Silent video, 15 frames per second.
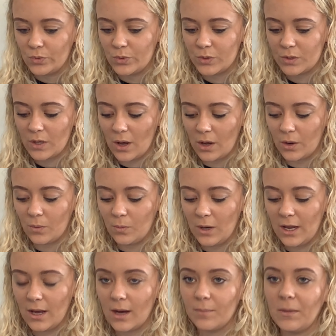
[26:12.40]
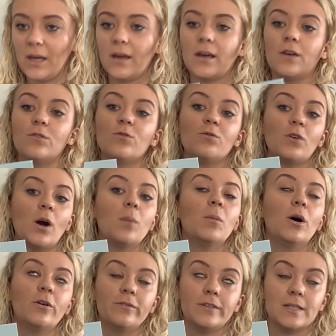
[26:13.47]
So we are making
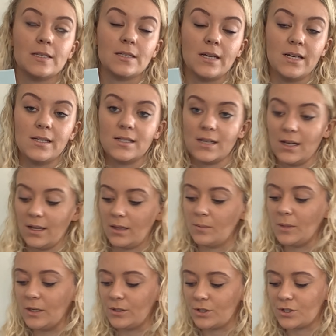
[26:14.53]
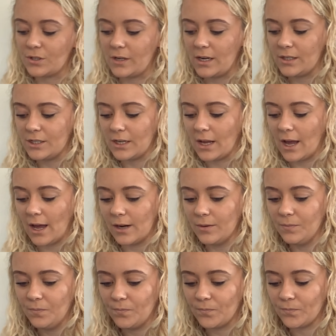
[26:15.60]
from, obviously, Tilly and the Button Stretch
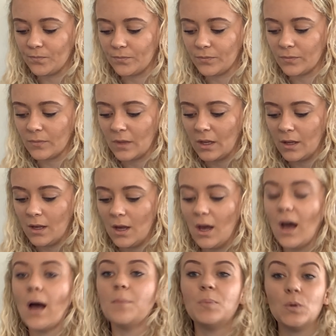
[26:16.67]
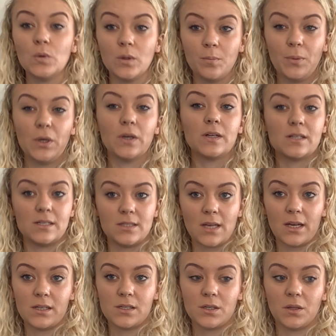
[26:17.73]
again. I bought the book,
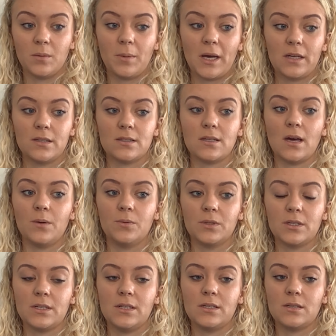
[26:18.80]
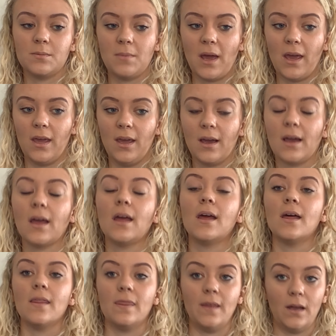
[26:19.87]
decided on the patterns that I wanted to make,
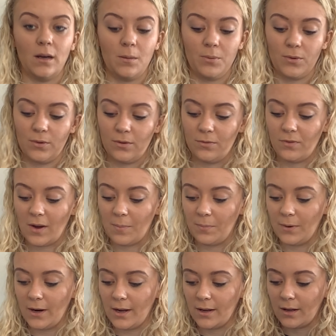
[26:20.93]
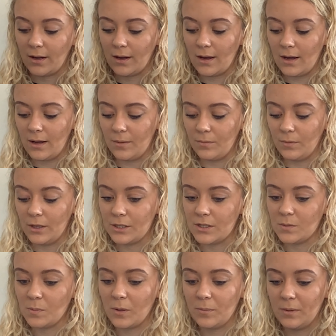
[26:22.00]
then I brought the fabric,
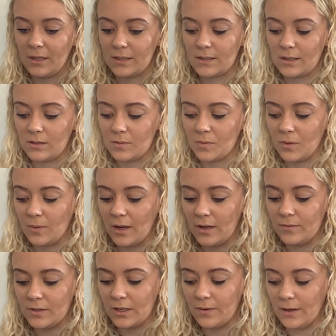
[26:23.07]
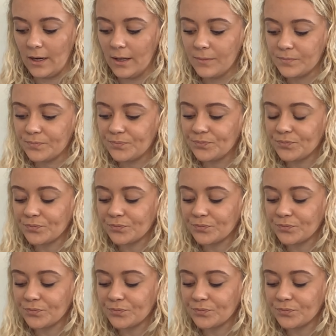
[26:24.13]
which is probably a sensible way of doing it.